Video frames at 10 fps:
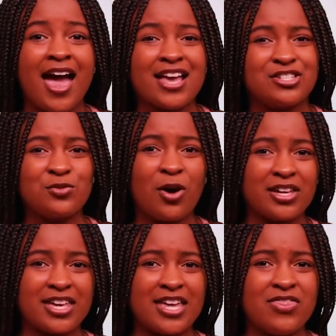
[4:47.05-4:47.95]
As you
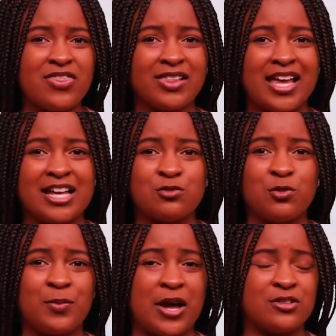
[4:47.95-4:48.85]
walk in, the lights
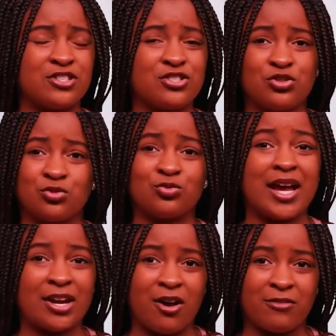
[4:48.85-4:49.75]
will bounce
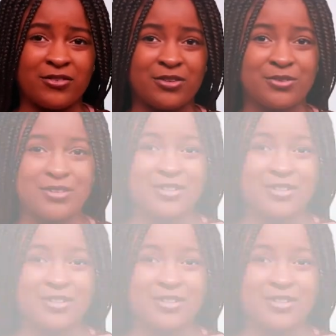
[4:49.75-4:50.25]
straight off you.